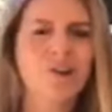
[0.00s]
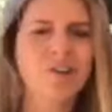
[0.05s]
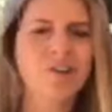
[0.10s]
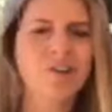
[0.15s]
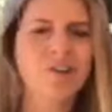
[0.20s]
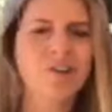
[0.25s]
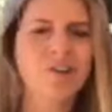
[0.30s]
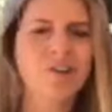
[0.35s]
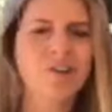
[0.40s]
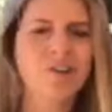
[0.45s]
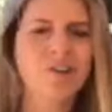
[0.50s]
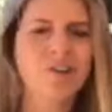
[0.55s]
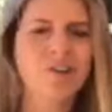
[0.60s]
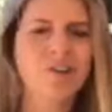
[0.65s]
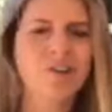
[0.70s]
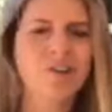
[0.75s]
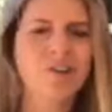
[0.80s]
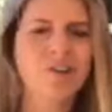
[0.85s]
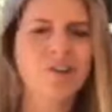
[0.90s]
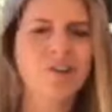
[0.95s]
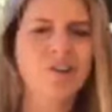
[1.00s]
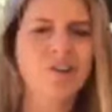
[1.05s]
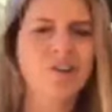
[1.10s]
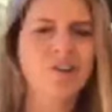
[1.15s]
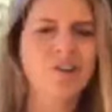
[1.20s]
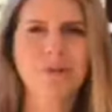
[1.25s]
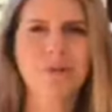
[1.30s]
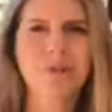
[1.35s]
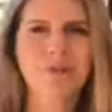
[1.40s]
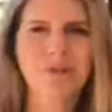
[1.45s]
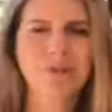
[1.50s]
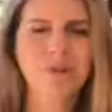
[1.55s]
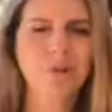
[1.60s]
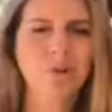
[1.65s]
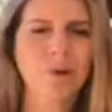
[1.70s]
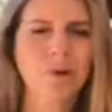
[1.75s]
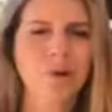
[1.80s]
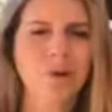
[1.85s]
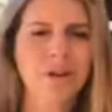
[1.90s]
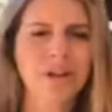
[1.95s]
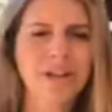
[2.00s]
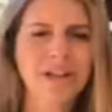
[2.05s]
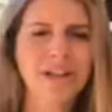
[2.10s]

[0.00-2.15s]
our sin that we're restored,